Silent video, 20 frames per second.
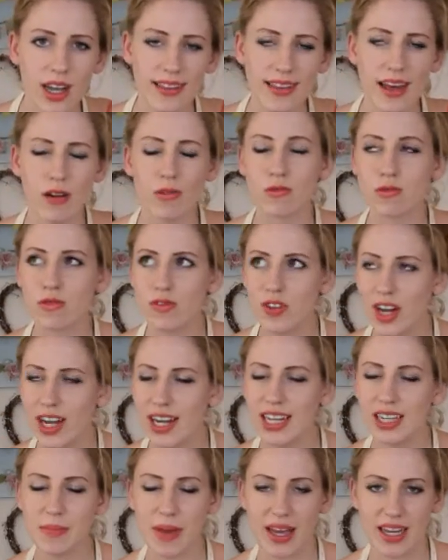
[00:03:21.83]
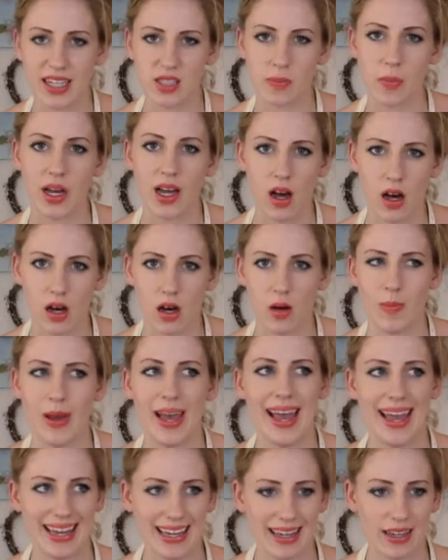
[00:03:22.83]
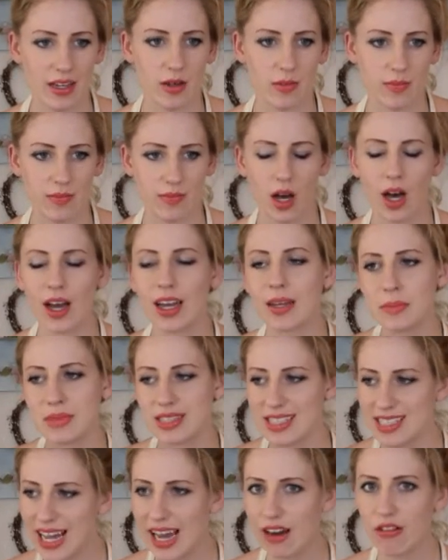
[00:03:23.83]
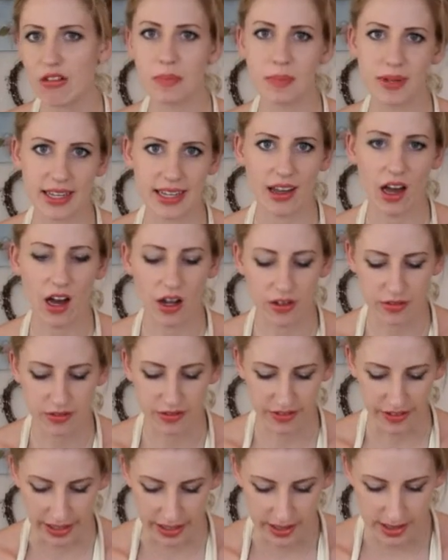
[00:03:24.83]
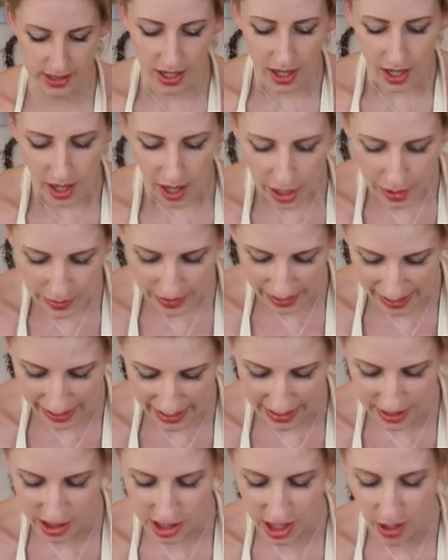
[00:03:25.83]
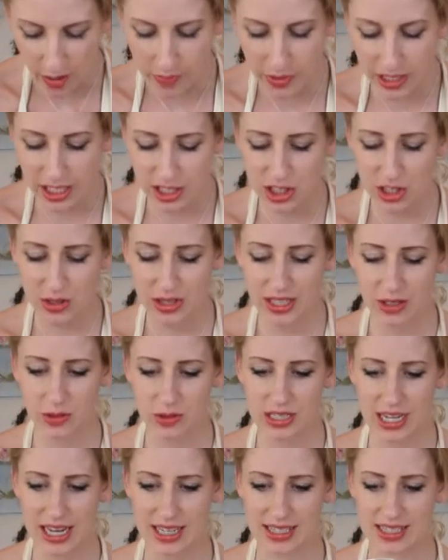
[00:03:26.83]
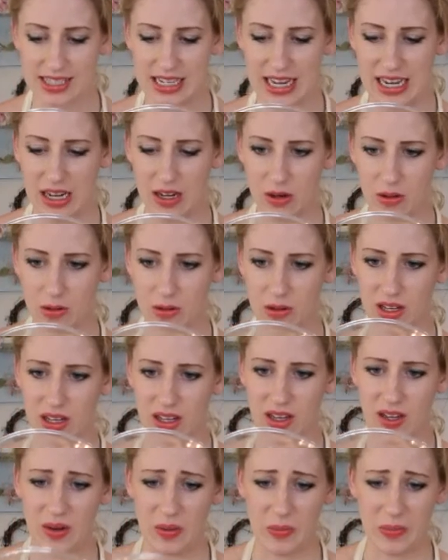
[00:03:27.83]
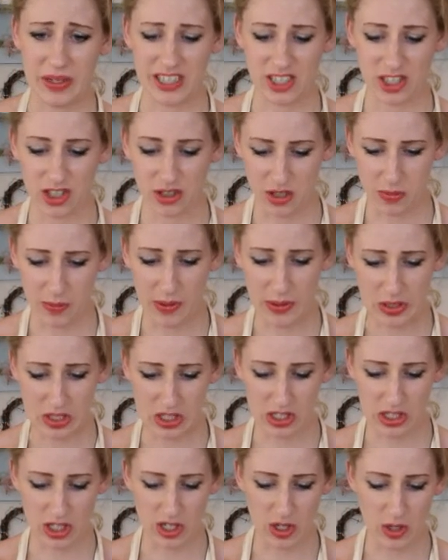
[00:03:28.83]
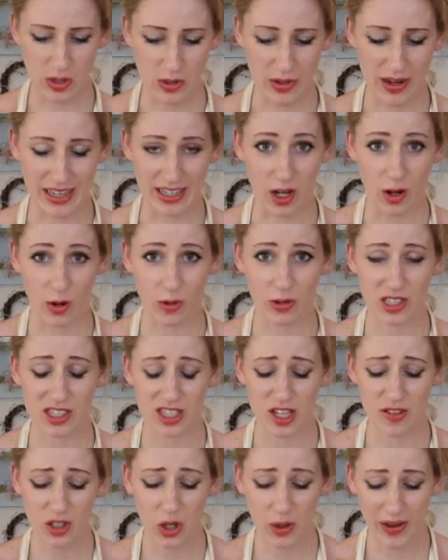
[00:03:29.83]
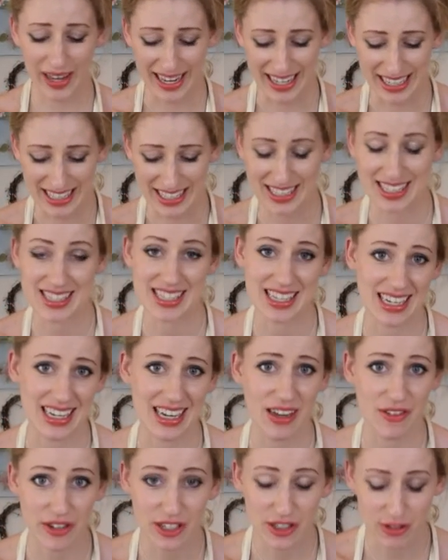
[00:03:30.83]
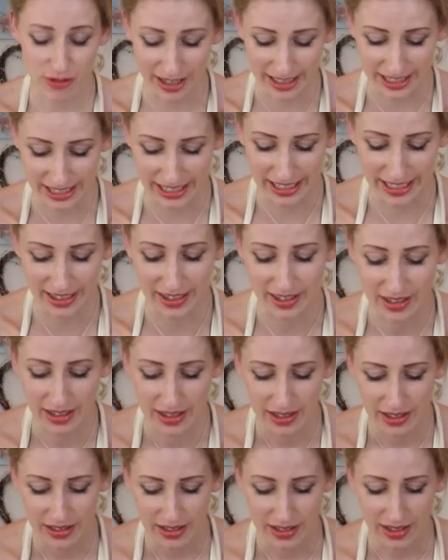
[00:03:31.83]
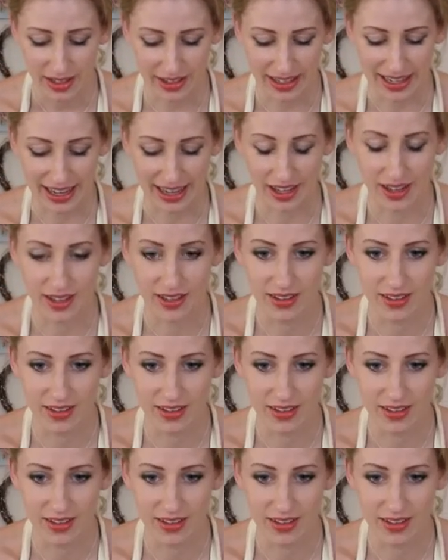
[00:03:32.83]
That really makes my arm ache. I'm terribly unfit. Okay, so I'm going to do the little test now, which you're supposed to do, and hold this over your head to see if it's ready. Okay.